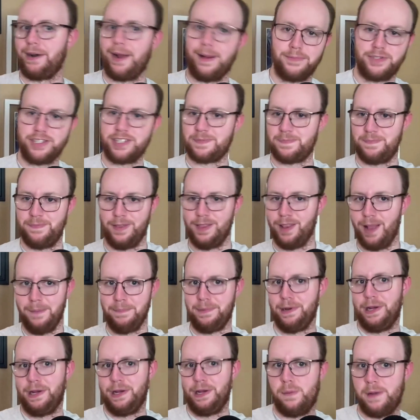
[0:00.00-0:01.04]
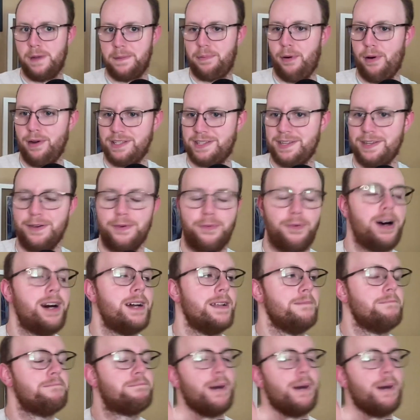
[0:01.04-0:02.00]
I'm just lumping all my points into one,